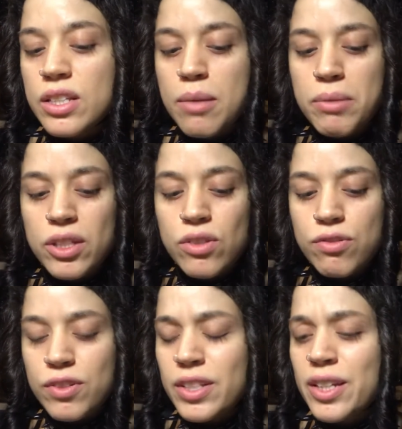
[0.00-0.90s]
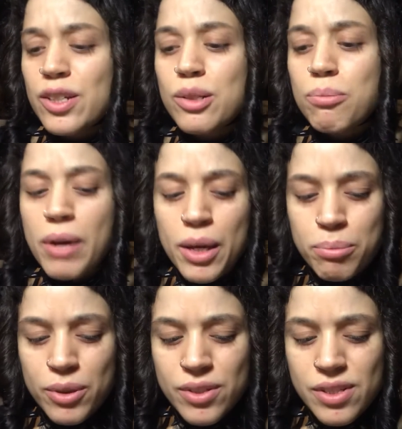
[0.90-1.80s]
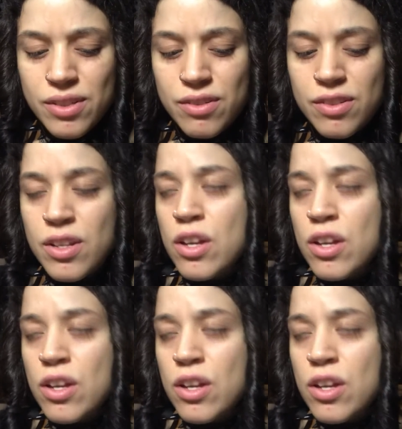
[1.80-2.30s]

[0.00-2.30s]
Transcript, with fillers: that make you feel like you're a bad person